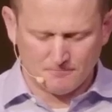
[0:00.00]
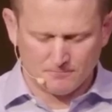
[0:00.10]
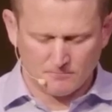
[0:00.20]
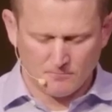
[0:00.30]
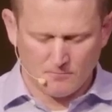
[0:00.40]

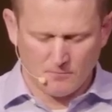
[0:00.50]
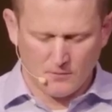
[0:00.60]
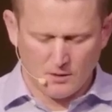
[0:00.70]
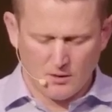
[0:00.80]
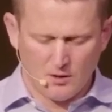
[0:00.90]

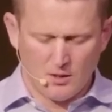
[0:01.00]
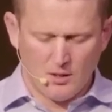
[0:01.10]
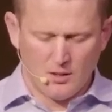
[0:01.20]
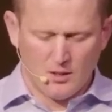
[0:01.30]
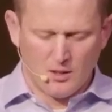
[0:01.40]

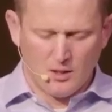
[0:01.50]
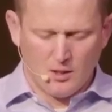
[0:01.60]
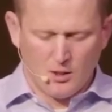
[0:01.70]
Nobody speaks.